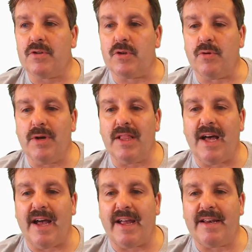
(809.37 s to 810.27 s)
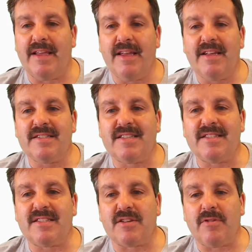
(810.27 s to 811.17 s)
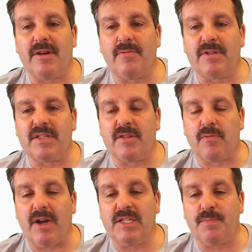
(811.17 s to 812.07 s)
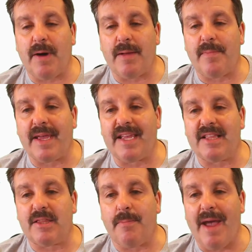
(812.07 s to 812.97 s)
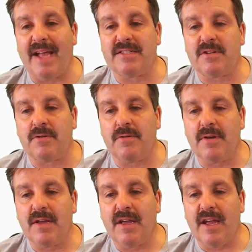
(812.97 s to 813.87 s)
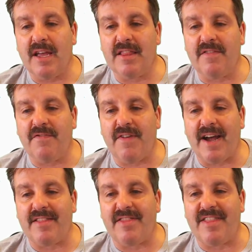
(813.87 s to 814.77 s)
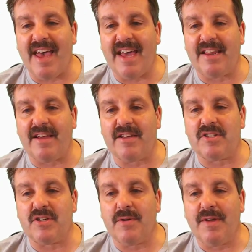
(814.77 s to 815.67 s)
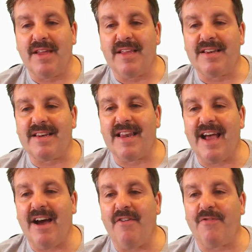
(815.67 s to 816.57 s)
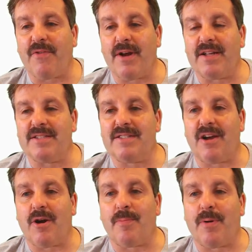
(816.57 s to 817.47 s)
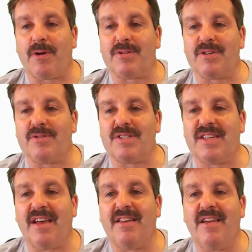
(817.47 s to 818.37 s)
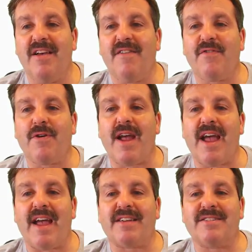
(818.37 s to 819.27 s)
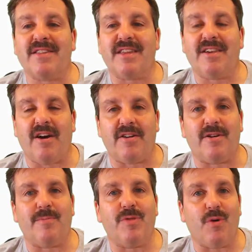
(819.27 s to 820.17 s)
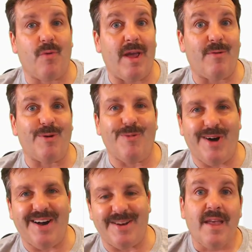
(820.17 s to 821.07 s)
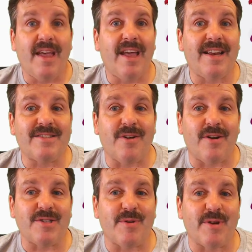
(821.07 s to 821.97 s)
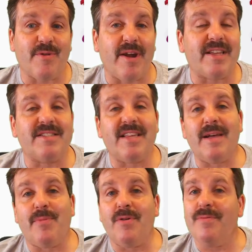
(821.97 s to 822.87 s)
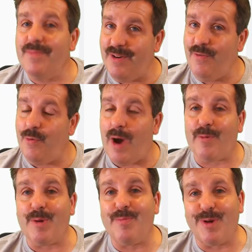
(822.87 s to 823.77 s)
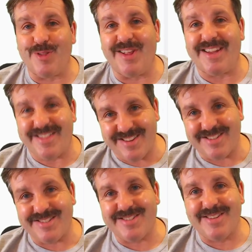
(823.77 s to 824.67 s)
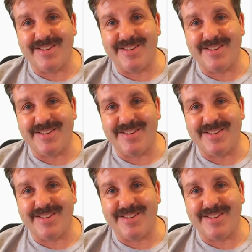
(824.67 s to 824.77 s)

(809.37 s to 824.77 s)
Do align. Since the green one's in the right spot, make it the master and then find that edge. Now friends, our parts are set for actually cutting them the way we want. And it's also a great example of why we build like this.